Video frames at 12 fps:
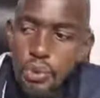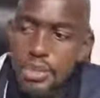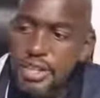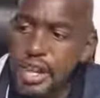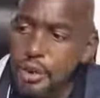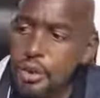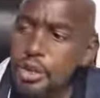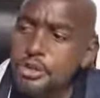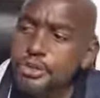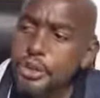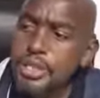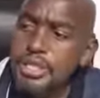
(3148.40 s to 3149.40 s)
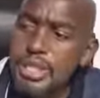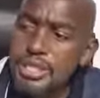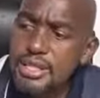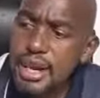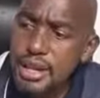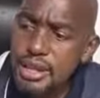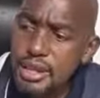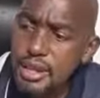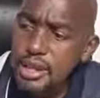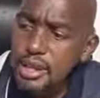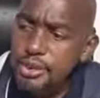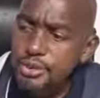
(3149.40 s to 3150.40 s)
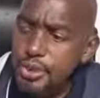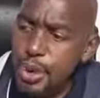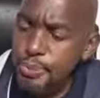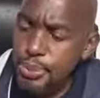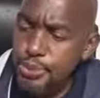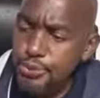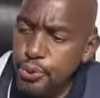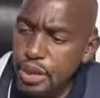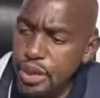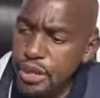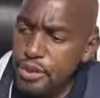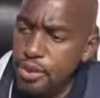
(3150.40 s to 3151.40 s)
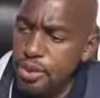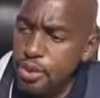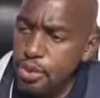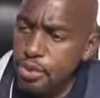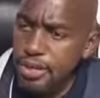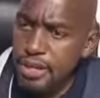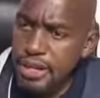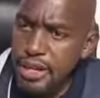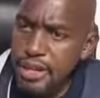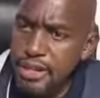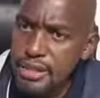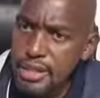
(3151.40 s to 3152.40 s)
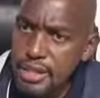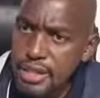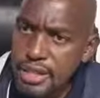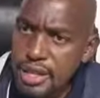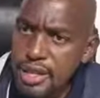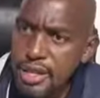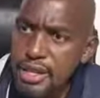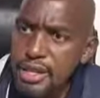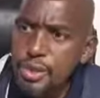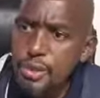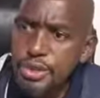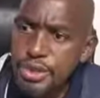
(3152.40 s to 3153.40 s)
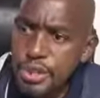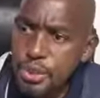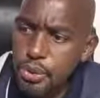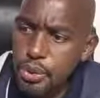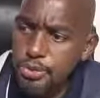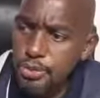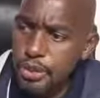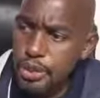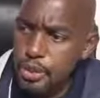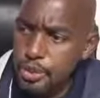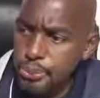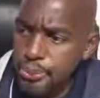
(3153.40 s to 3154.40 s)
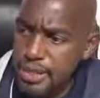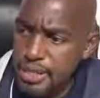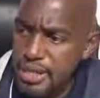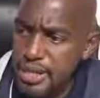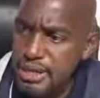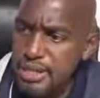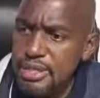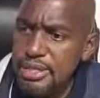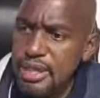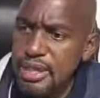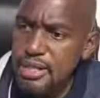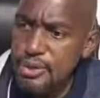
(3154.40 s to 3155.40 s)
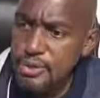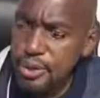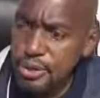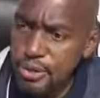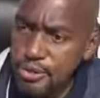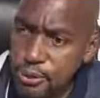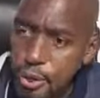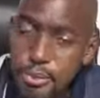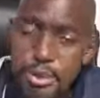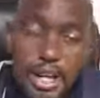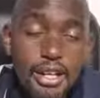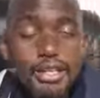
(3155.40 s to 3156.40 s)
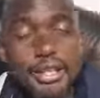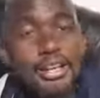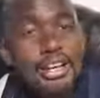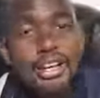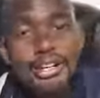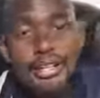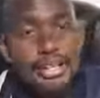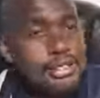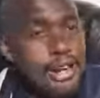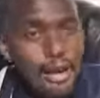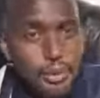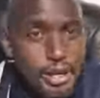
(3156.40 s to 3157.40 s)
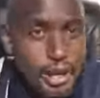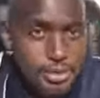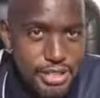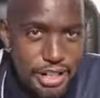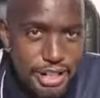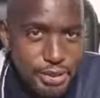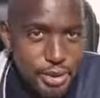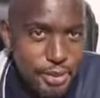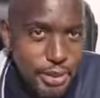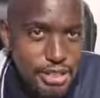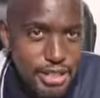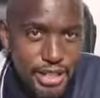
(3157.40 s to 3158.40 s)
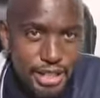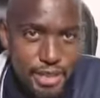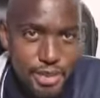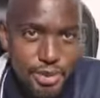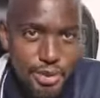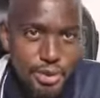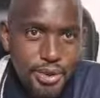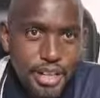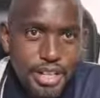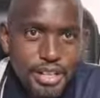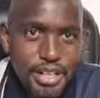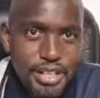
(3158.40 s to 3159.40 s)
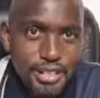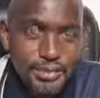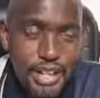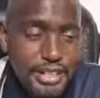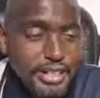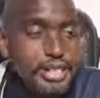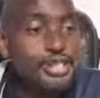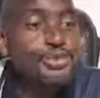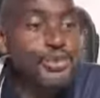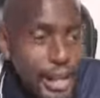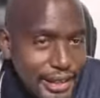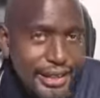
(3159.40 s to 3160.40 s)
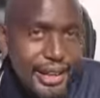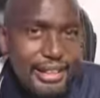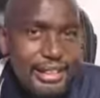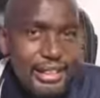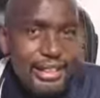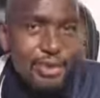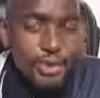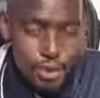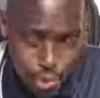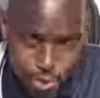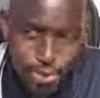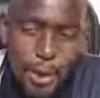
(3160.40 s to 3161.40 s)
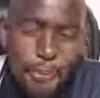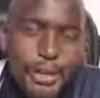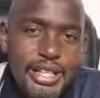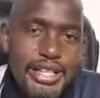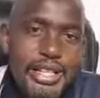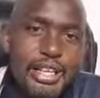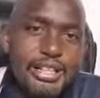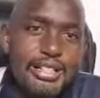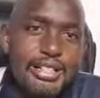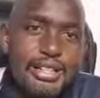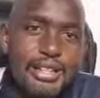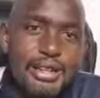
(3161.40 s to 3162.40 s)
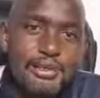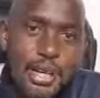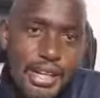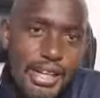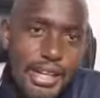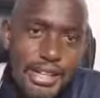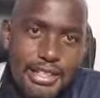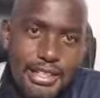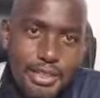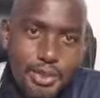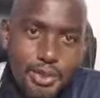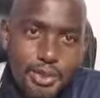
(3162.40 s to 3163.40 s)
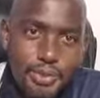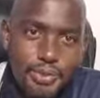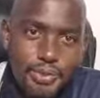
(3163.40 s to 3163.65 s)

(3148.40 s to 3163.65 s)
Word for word: We thank God for what He has done for a peaceful election over there in Israel. We thank God for the new president that has been formed. And just like what I'm telling you about generational transfers, his father was also a president many years ago.